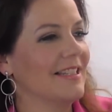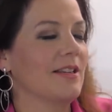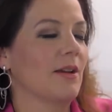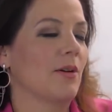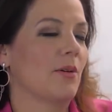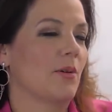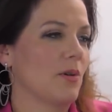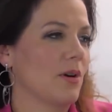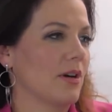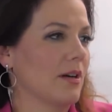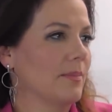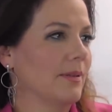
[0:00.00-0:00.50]
It's
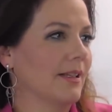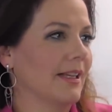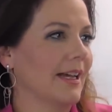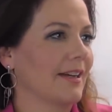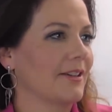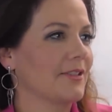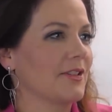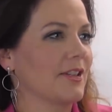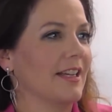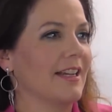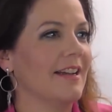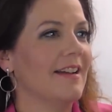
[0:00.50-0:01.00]
so horrible,
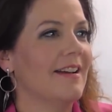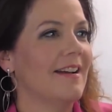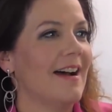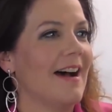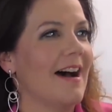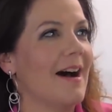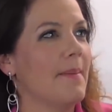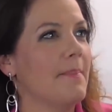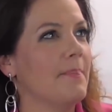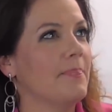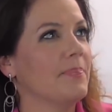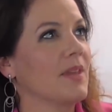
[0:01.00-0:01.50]
actually.
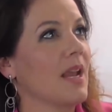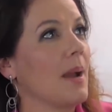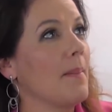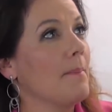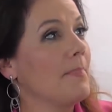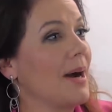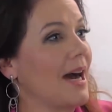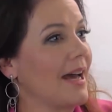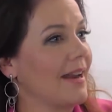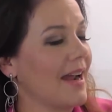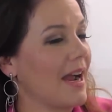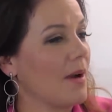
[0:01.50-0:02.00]

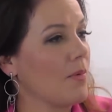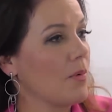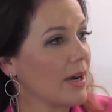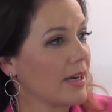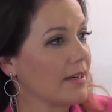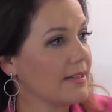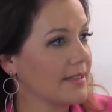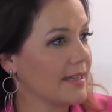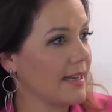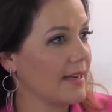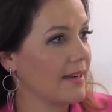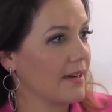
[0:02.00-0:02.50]
But I
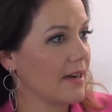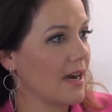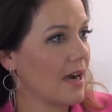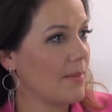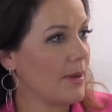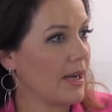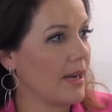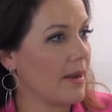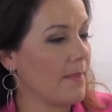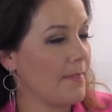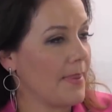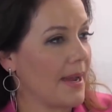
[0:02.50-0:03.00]
wanted to say a
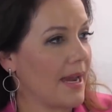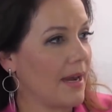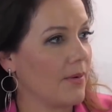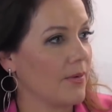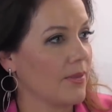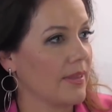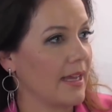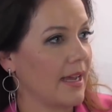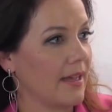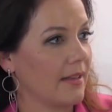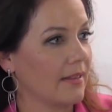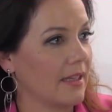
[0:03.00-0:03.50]
comment
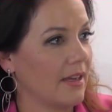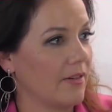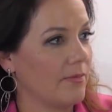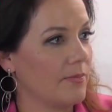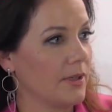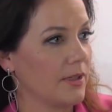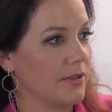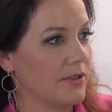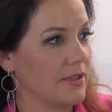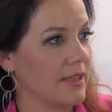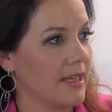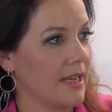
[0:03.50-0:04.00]
about that
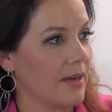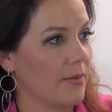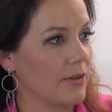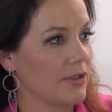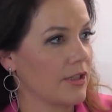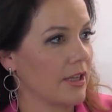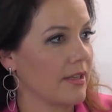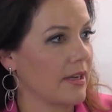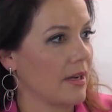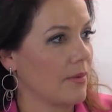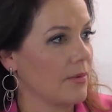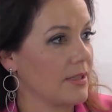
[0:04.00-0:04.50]
Lovebirds thing,
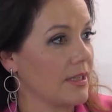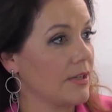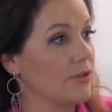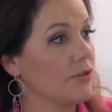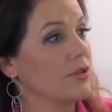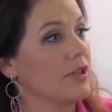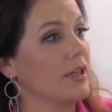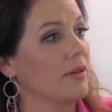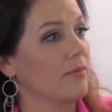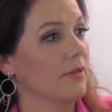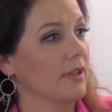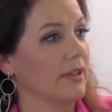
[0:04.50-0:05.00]
which I thought was
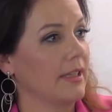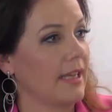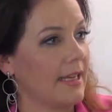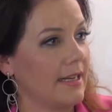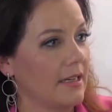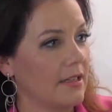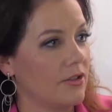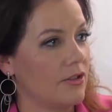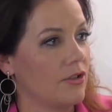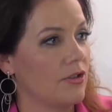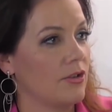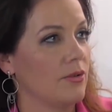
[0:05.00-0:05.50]
interesting,
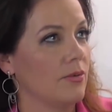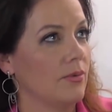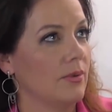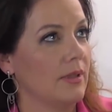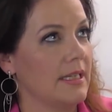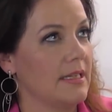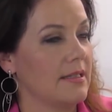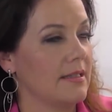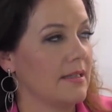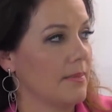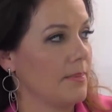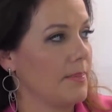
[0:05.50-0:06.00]
related to
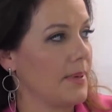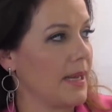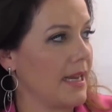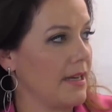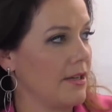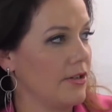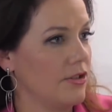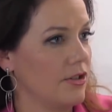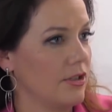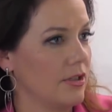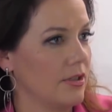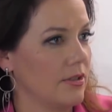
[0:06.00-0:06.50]
Lisa
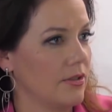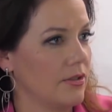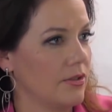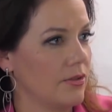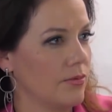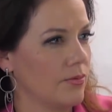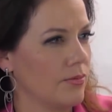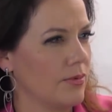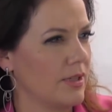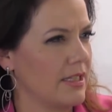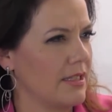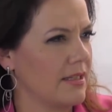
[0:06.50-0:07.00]

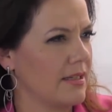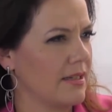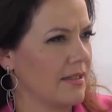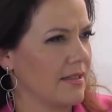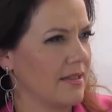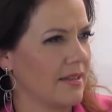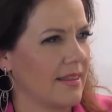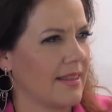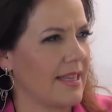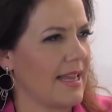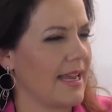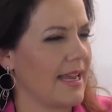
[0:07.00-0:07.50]
Page's recent thing.